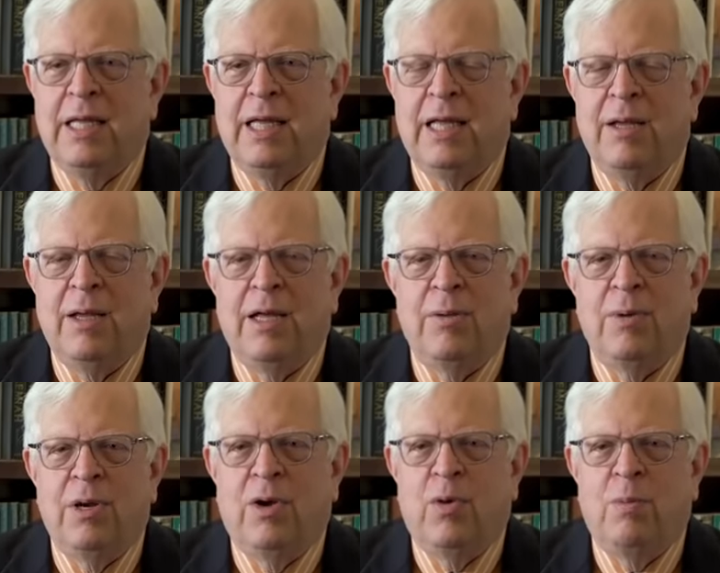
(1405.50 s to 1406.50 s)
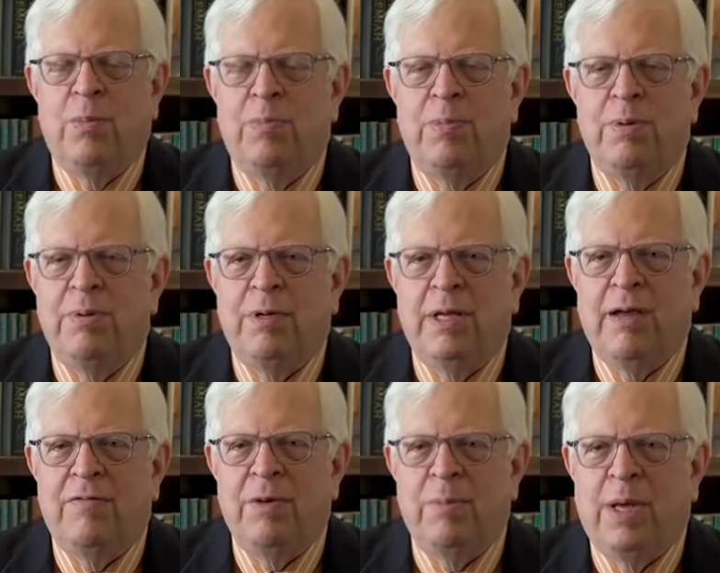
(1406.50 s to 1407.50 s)
I I would hope
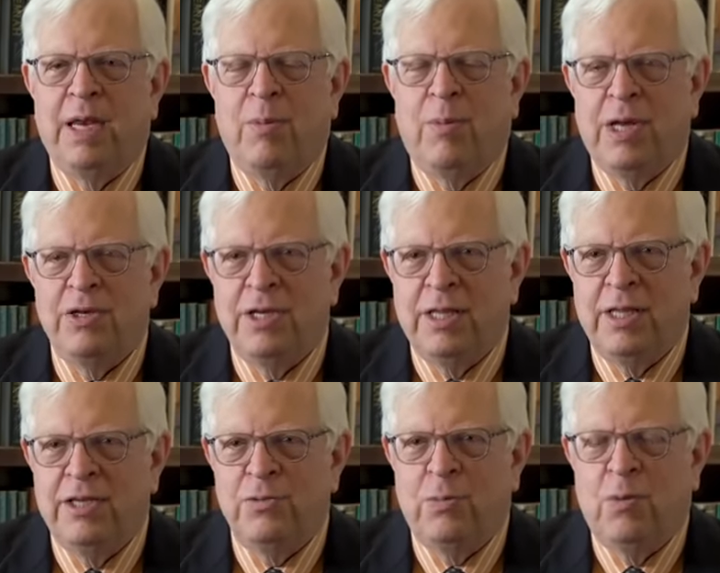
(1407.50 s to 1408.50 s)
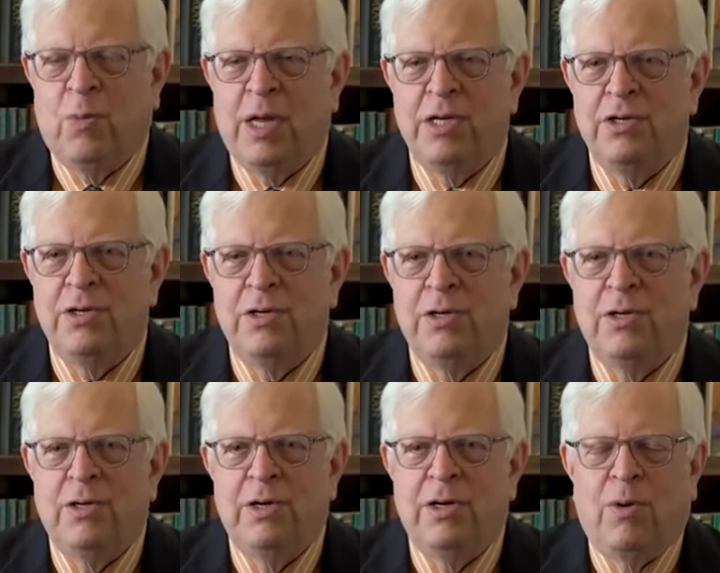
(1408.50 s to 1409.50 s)
everybody watching this would watch
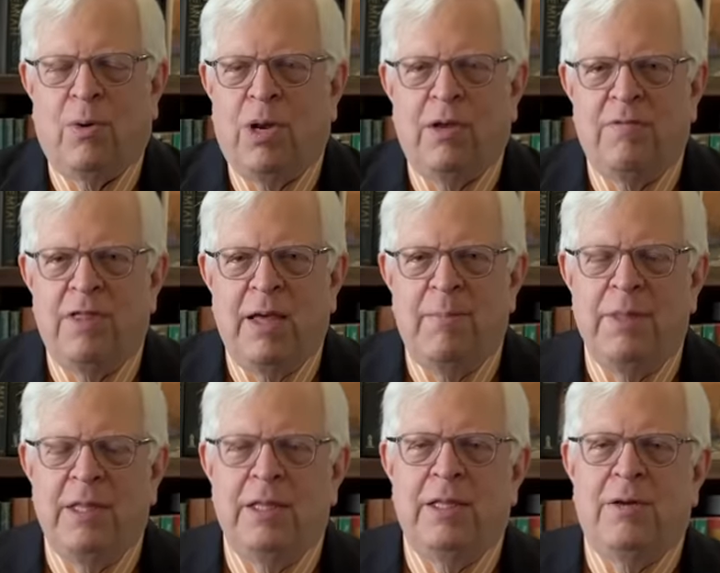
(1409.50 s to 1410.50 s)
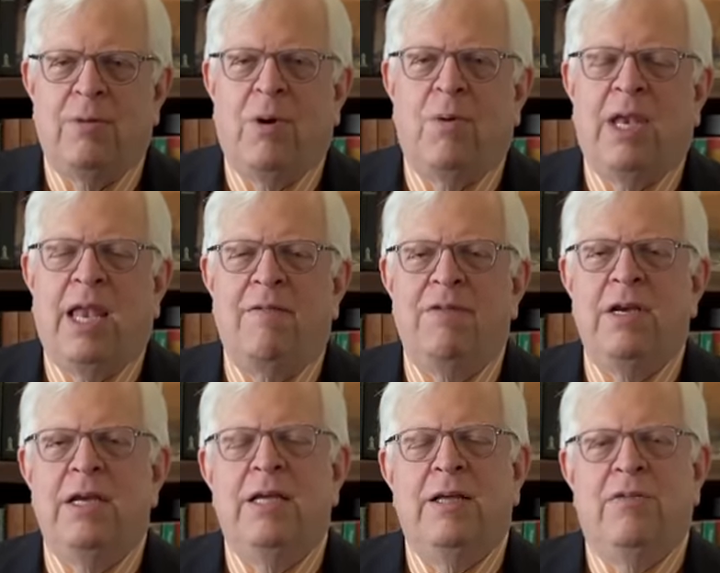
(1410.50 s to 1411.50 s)
all of them. There are
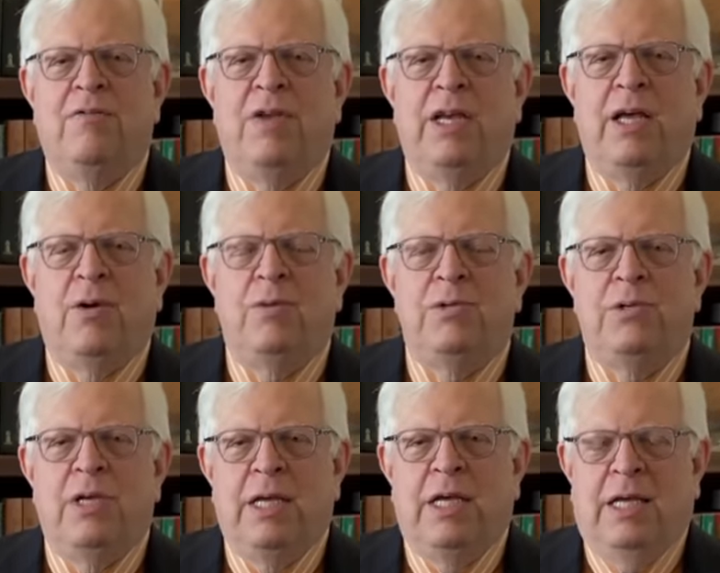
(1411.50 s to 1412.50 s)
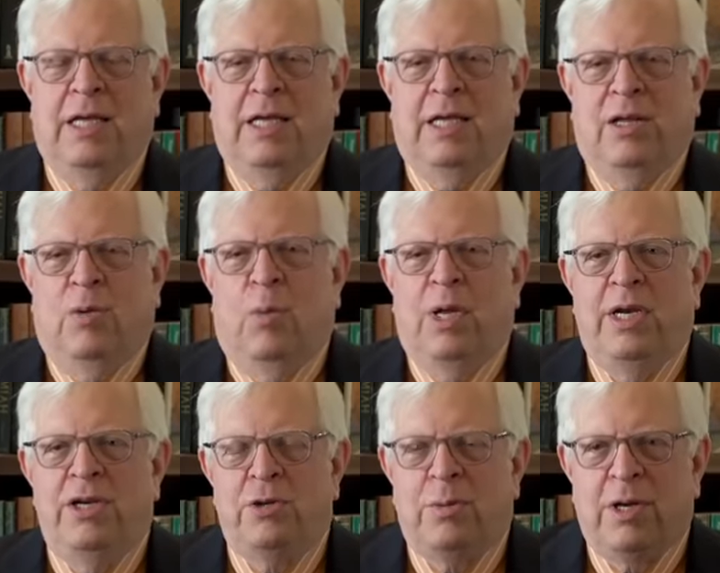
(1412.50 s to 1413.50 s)
eleven videos one
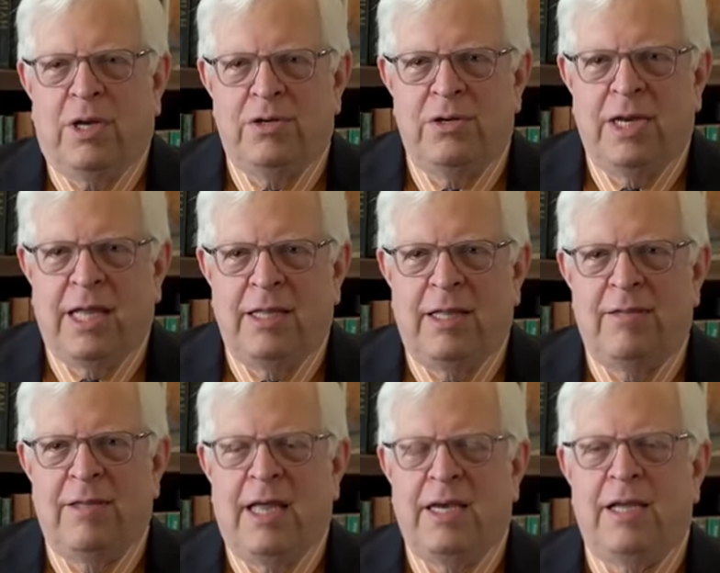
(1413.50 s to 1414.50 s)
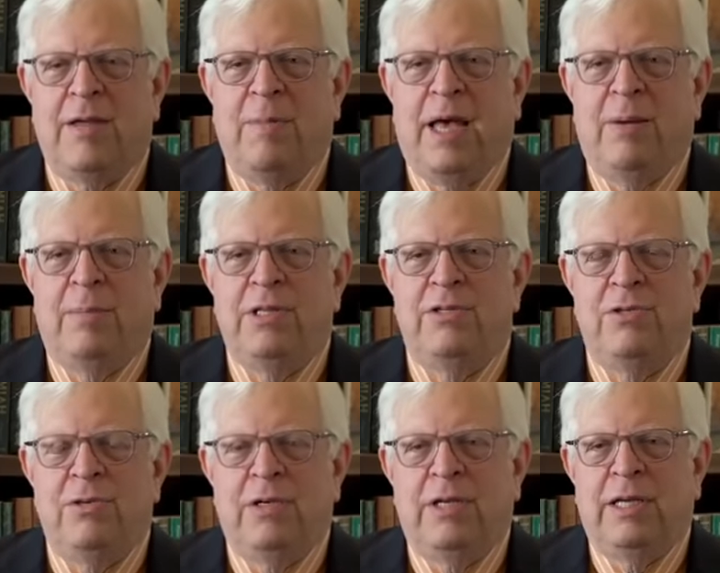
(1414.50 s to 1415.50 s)
introduction on the Ten Commandments,
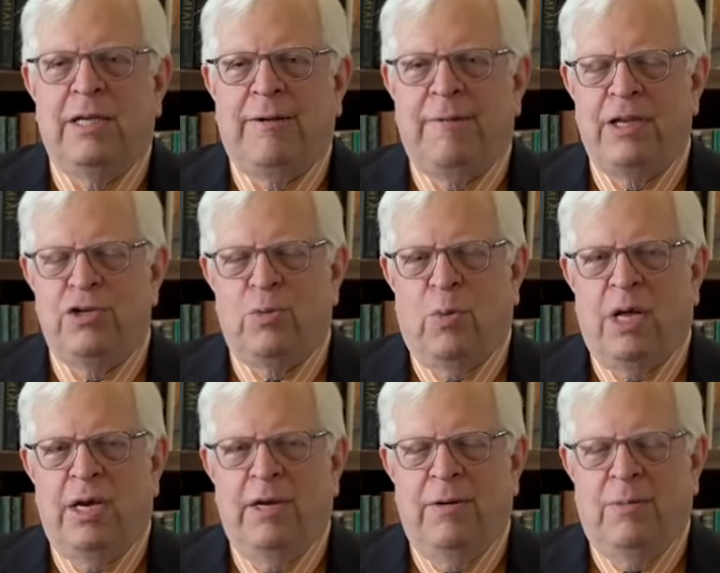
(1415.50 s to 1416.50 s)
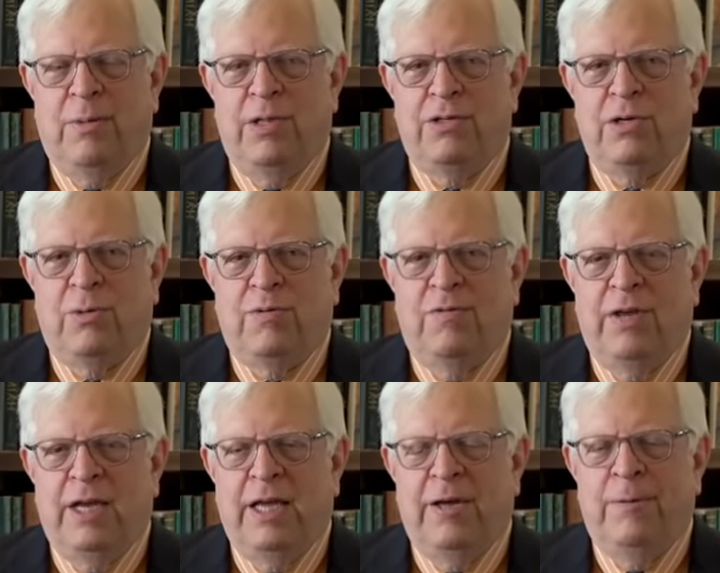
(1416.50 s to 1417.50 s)
each one with its own
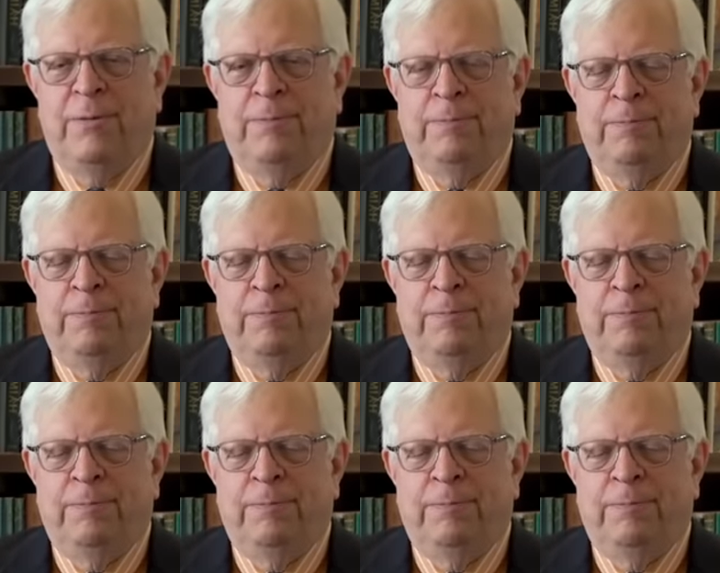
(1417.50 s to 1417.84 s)
video.